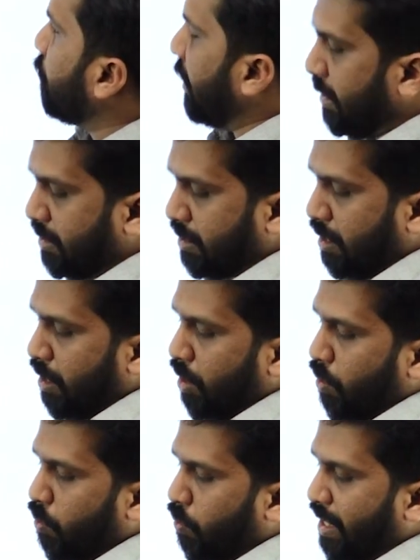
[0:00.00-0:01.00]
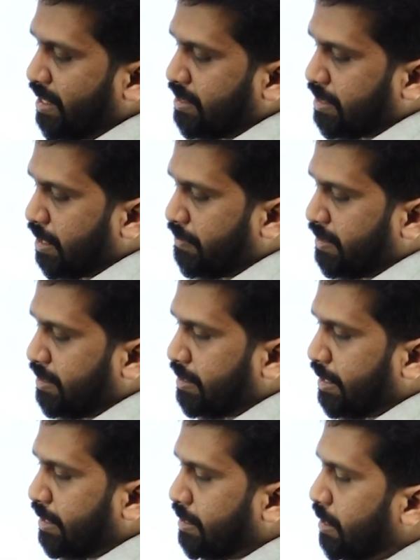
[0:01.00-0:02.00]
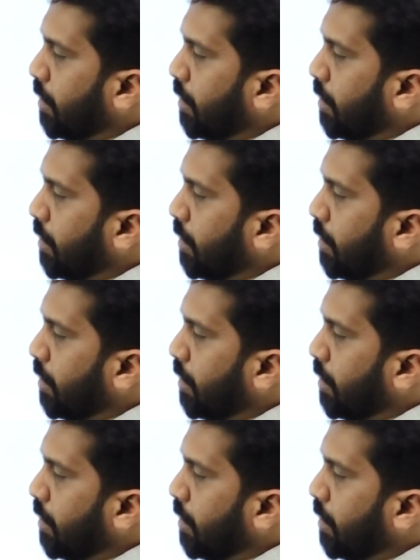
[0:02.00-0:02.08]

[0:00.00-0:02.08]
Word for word: plus one thousand seven thousand six